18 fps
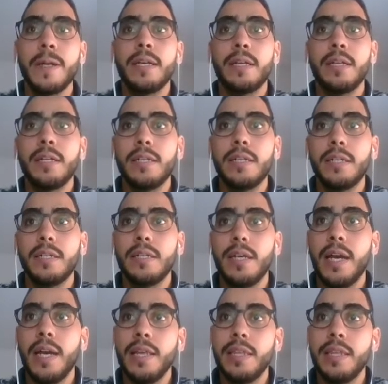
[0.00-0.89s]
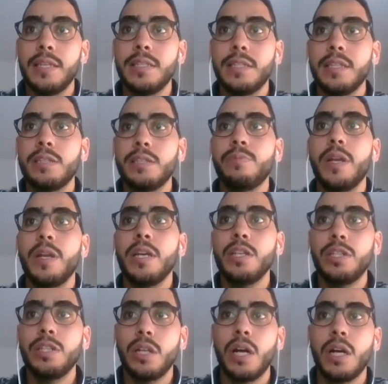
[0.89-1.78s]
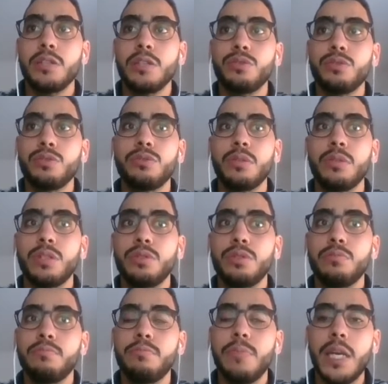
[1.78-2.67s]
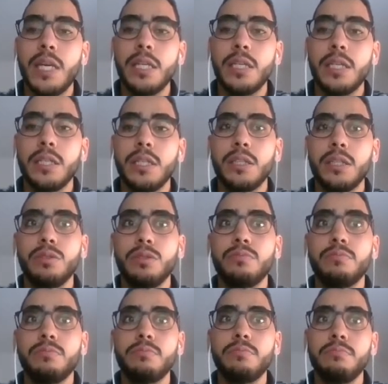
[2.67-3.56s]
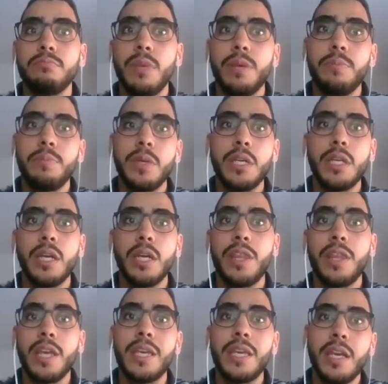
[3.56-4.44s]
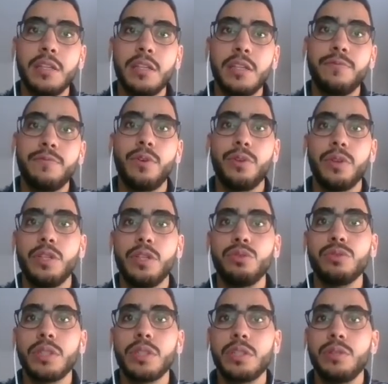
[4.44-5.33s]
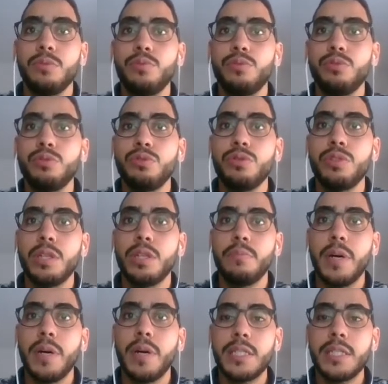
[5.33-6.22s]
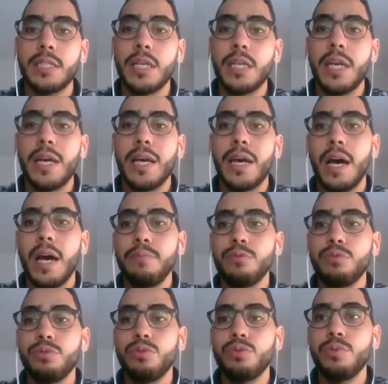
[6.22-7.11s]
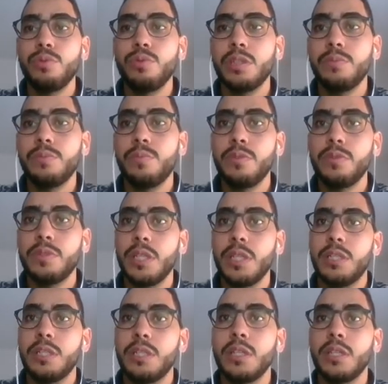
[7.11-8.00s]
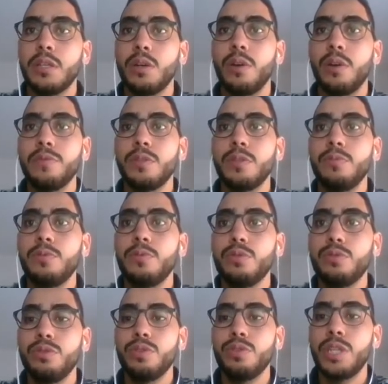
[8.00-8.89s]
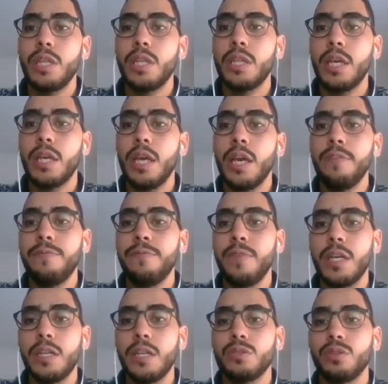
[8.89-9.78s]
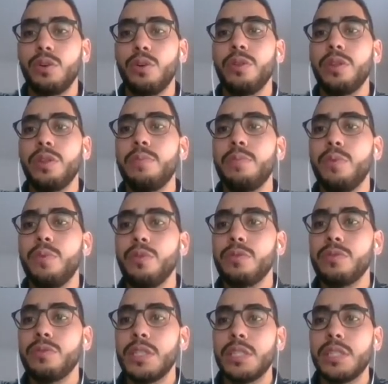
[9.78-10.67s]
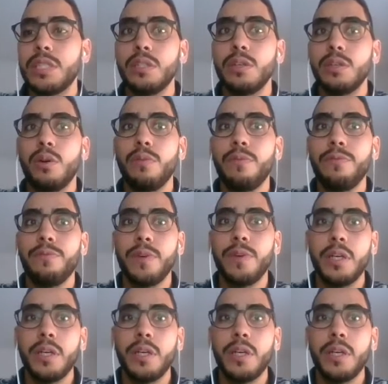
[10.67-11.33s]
and this explanation also may be the case for the total substitution, but up to 20% of substitution, the effect on the porosity of